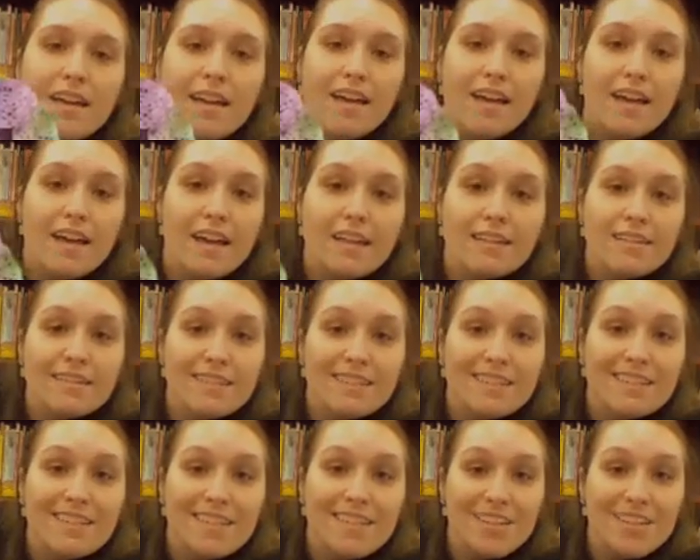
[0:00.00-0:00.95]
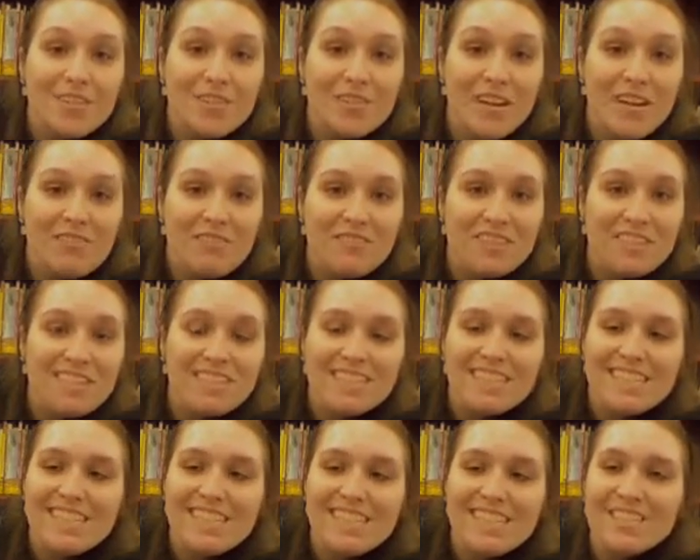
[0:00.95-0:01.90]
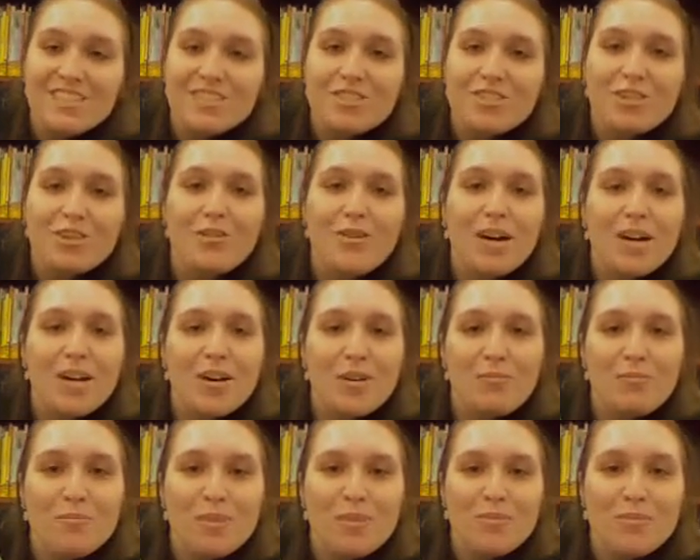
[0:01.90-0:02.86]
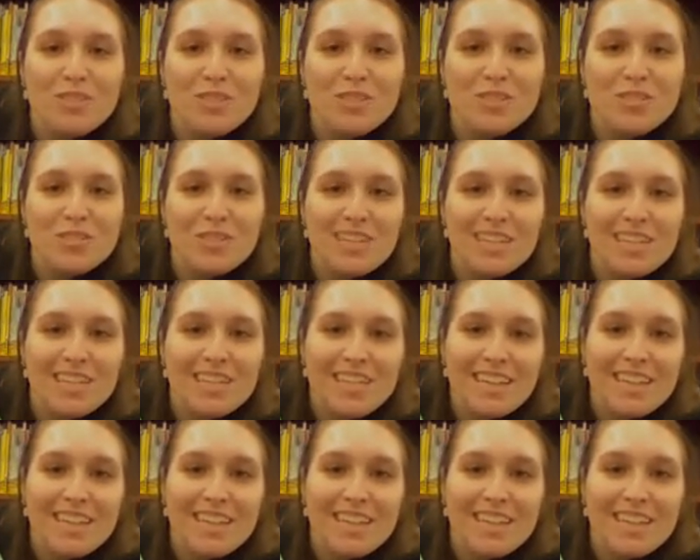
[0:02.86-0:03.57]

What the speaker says: And there you have it. So I hope you enjoyed